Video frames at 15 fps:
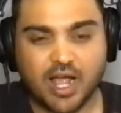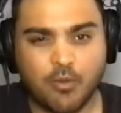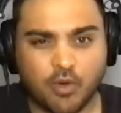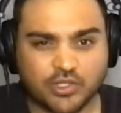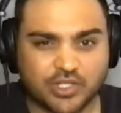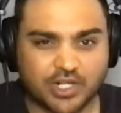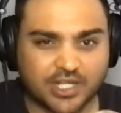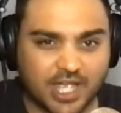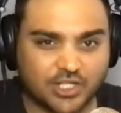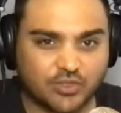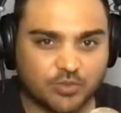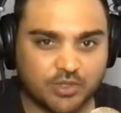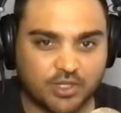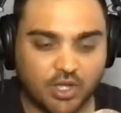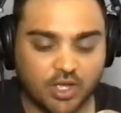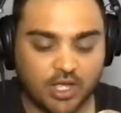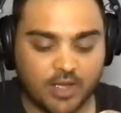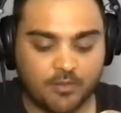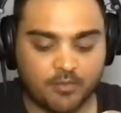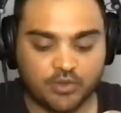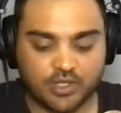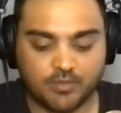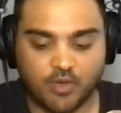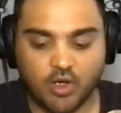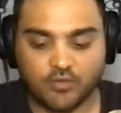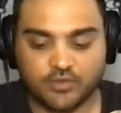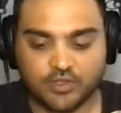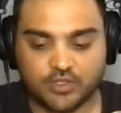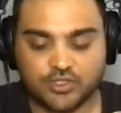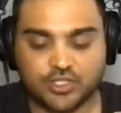I was going to catch up with him
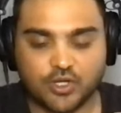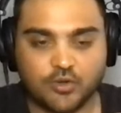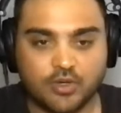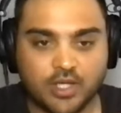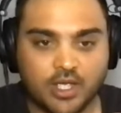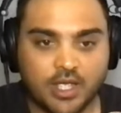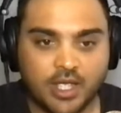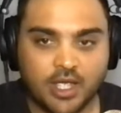after the show.